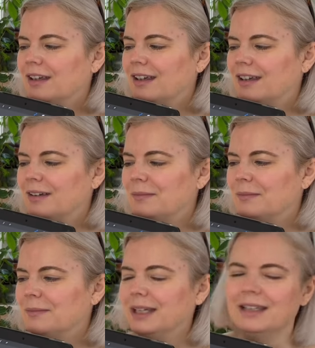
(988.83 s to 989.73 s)

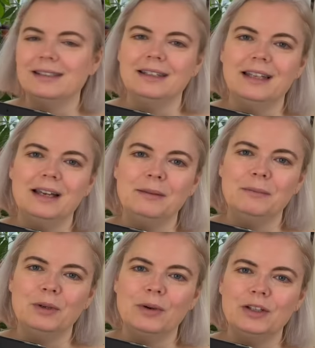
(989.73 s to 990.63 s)
Like I said,
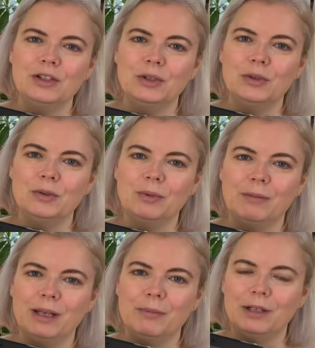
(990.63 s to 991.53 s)
I'm going to
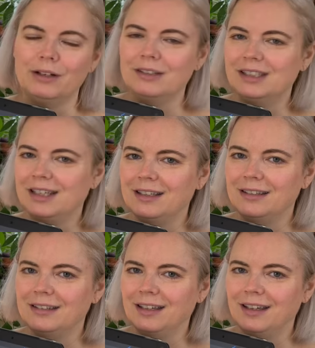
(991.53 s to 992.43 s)
probably put it on
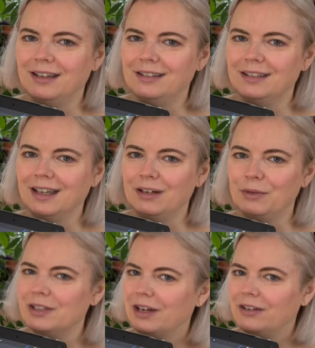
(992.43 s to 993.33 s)
sale and kind
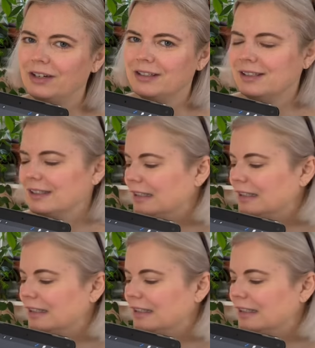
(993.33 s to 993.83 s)
of retire it.